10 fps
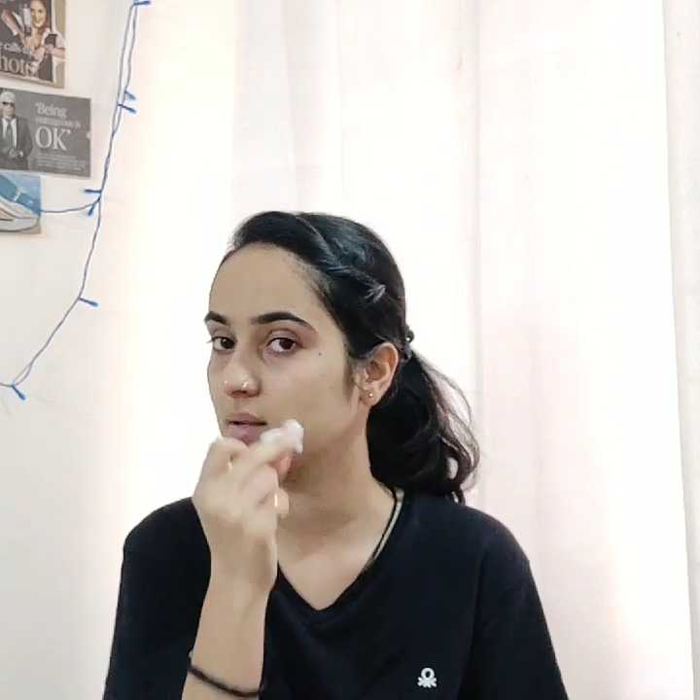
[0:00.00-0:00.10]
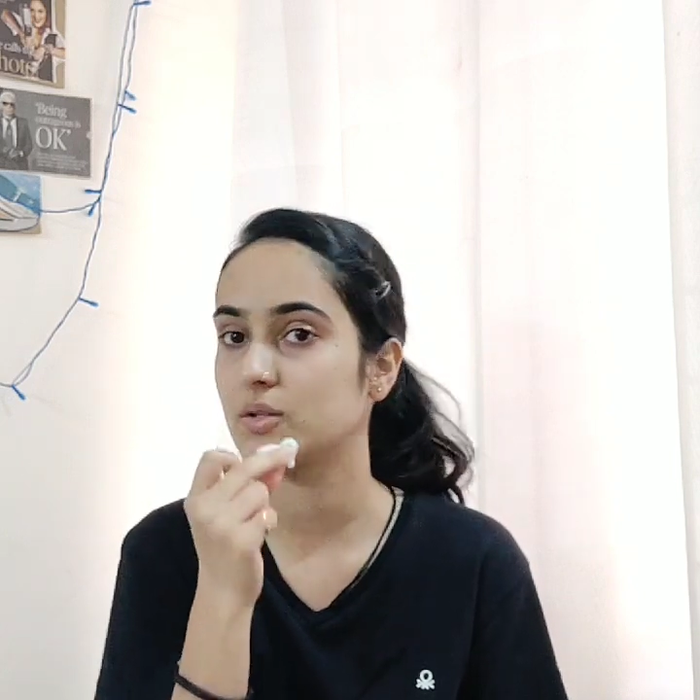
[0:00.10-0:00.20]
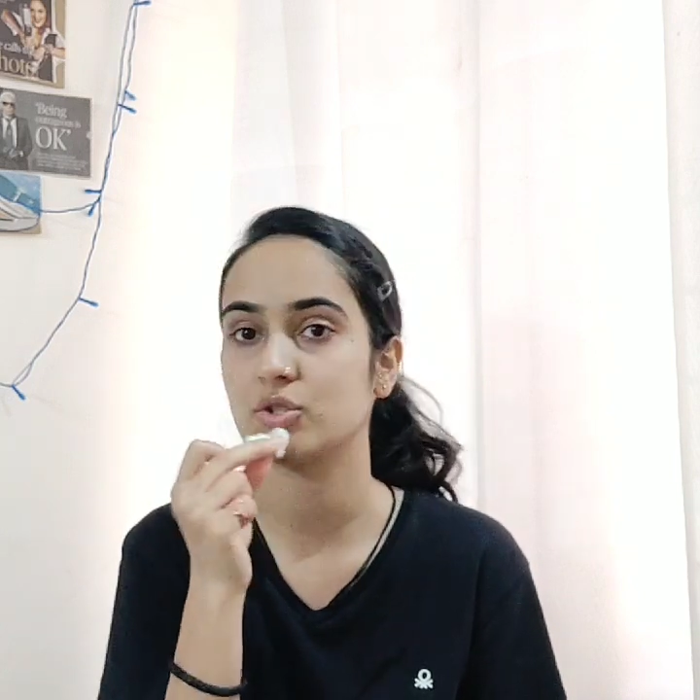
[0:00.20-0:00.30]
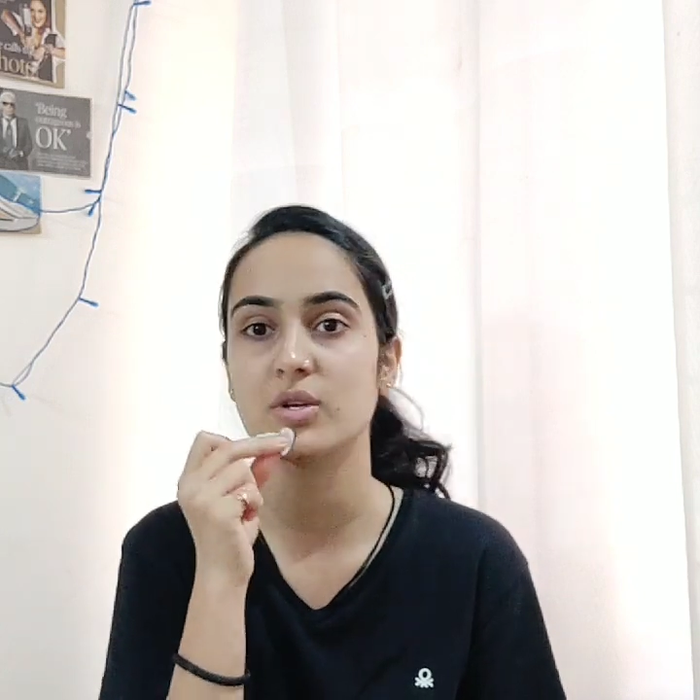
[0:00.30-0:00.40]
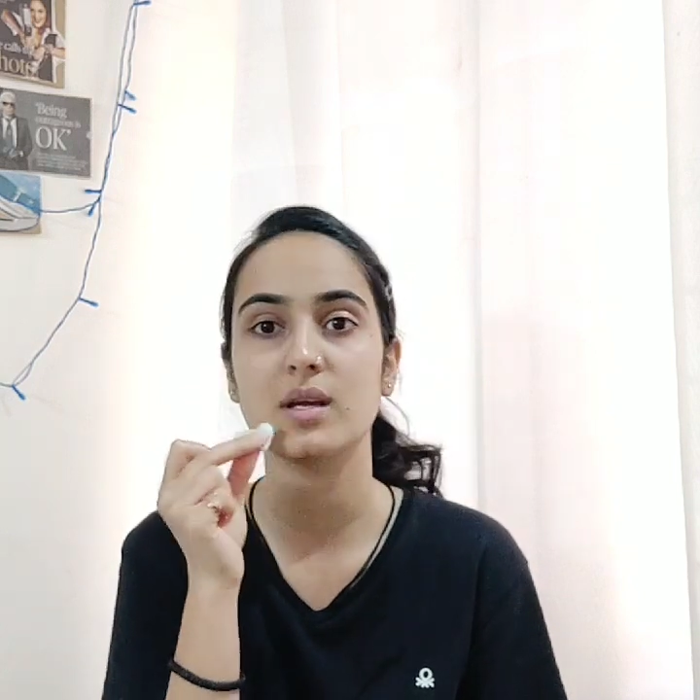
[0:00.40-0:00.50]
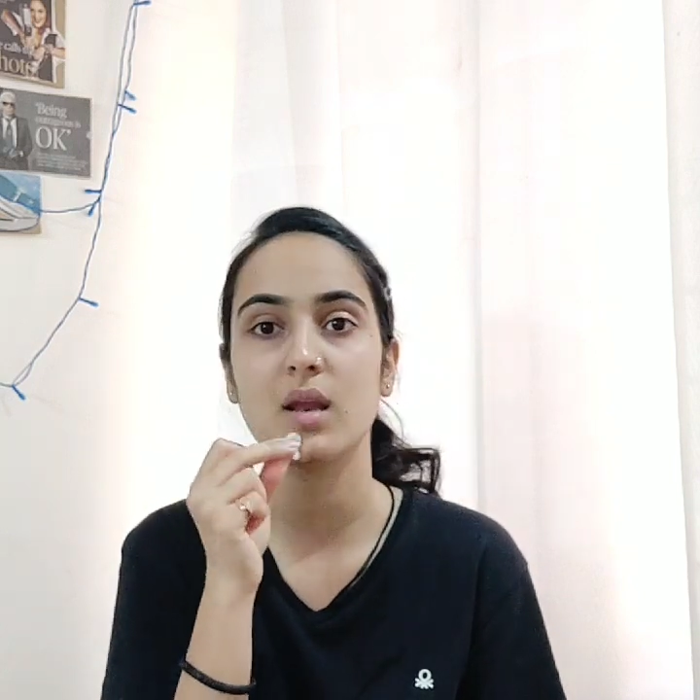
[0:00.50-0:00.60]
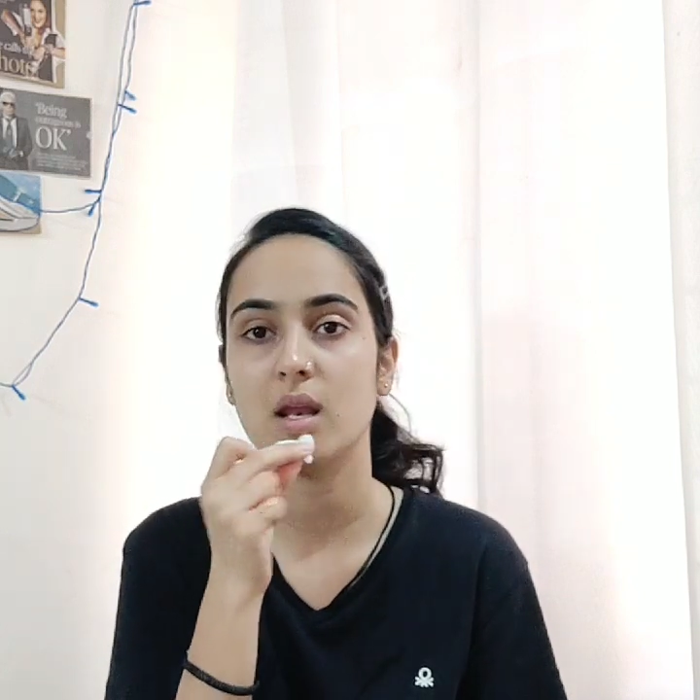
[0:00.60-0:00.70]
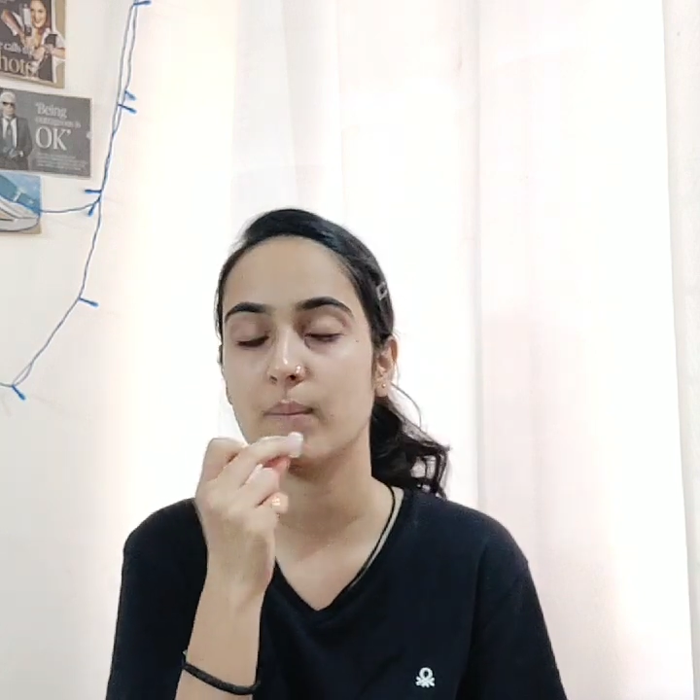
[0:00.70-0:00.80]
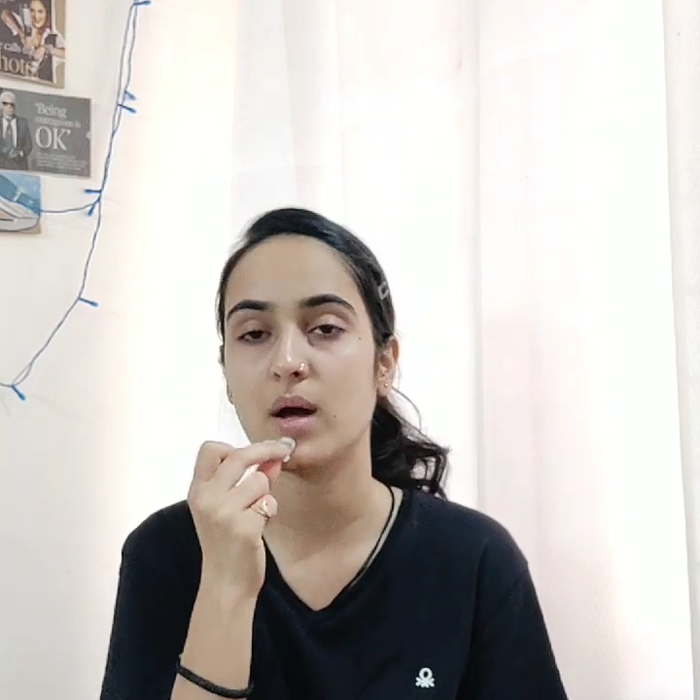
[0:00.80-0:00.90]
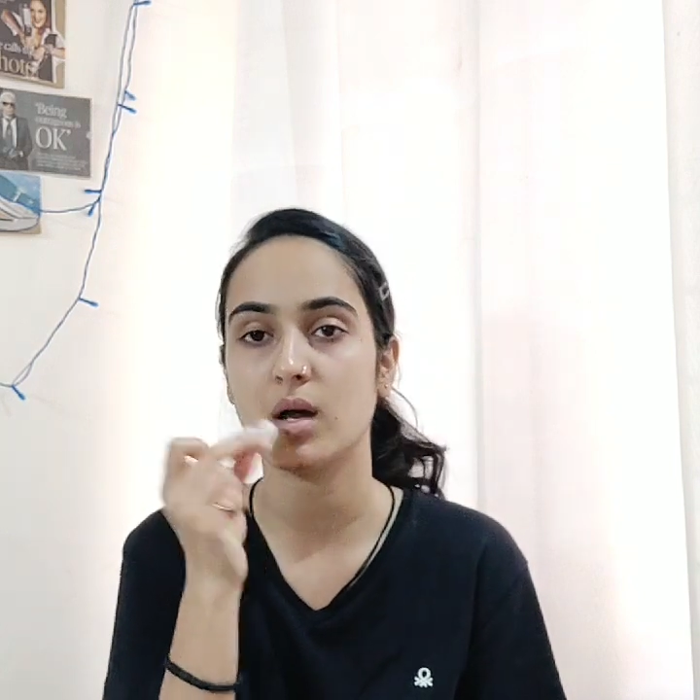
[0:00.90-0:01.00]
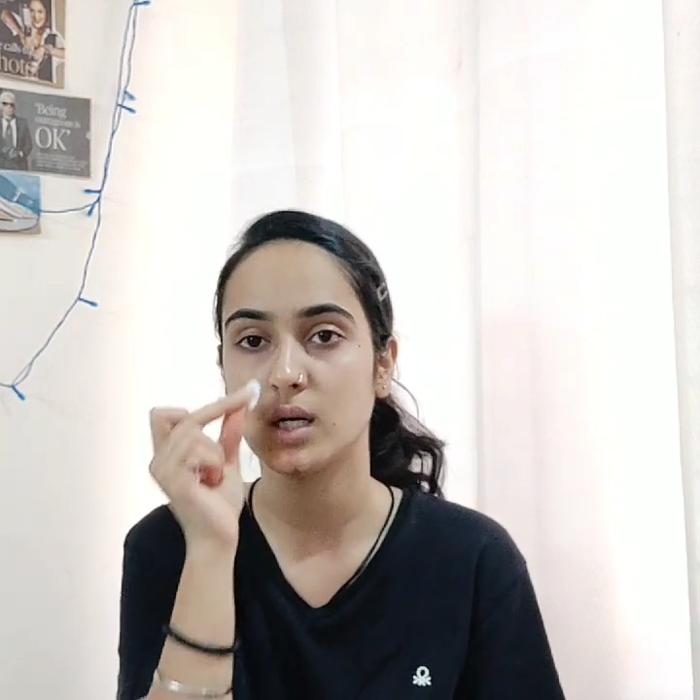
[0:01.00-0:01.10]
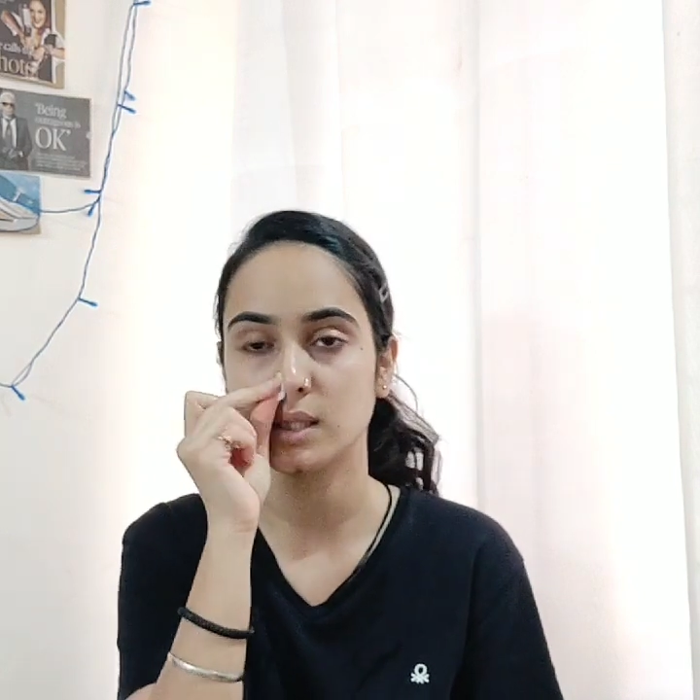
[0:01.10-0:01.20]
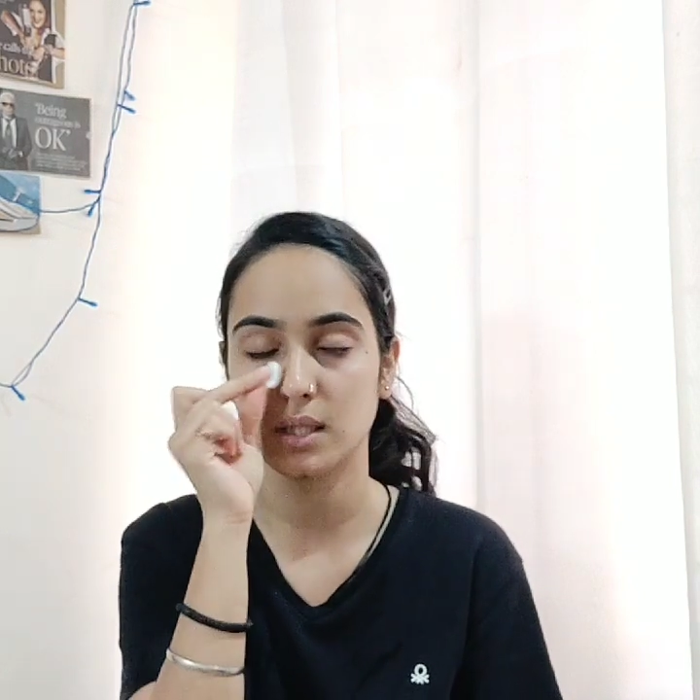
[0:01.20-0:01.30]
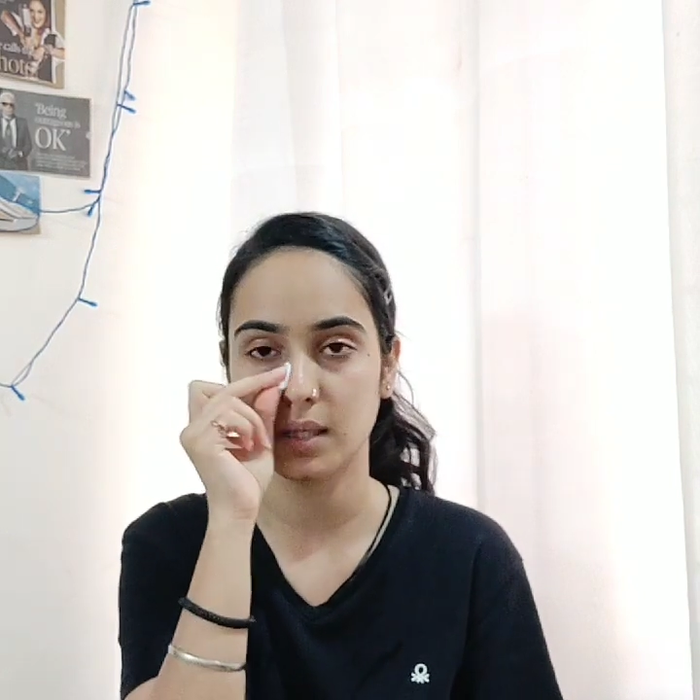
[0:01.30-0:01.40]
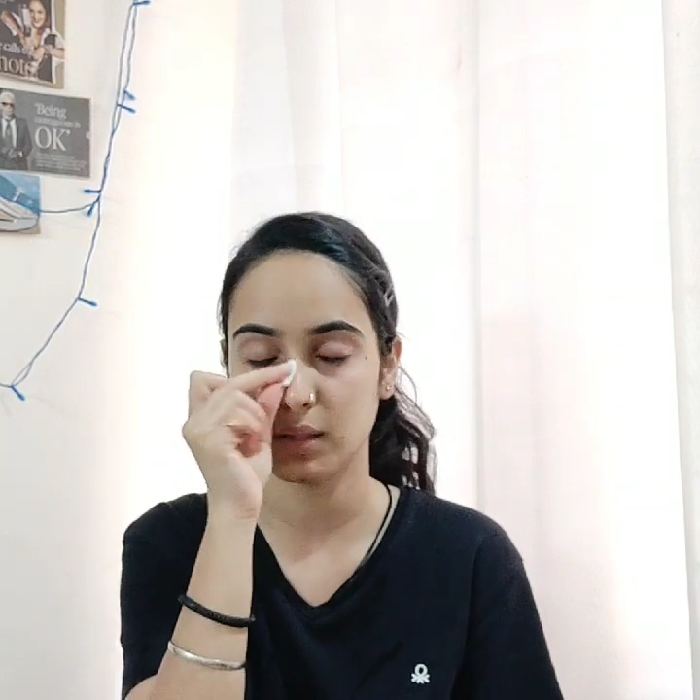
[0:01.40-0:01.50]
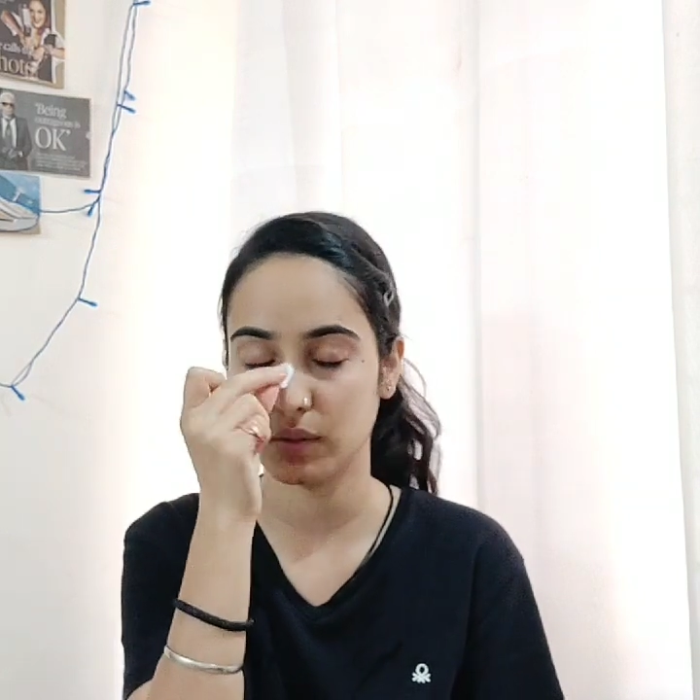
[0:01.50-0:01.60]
the chin part,